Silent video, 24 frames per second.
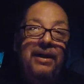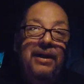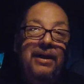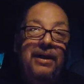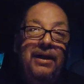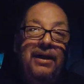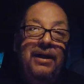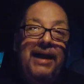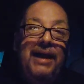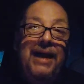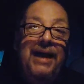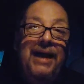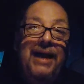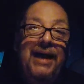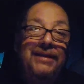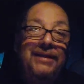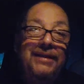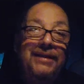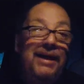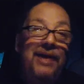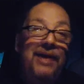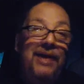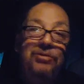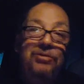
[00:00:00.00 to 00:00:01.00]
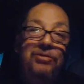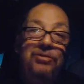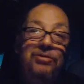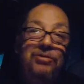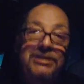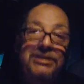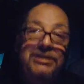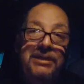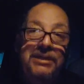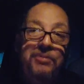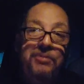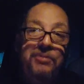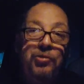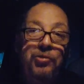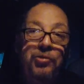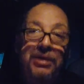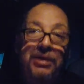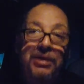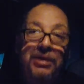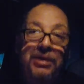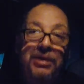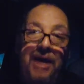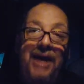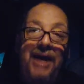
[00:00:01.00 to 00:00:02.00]
And then I don't sleep through
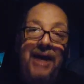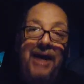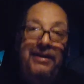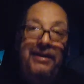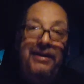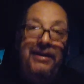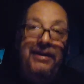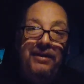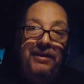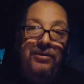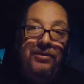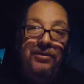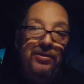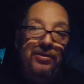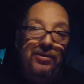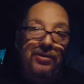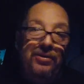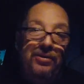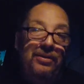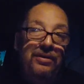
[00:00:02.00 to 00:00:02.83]
the night either,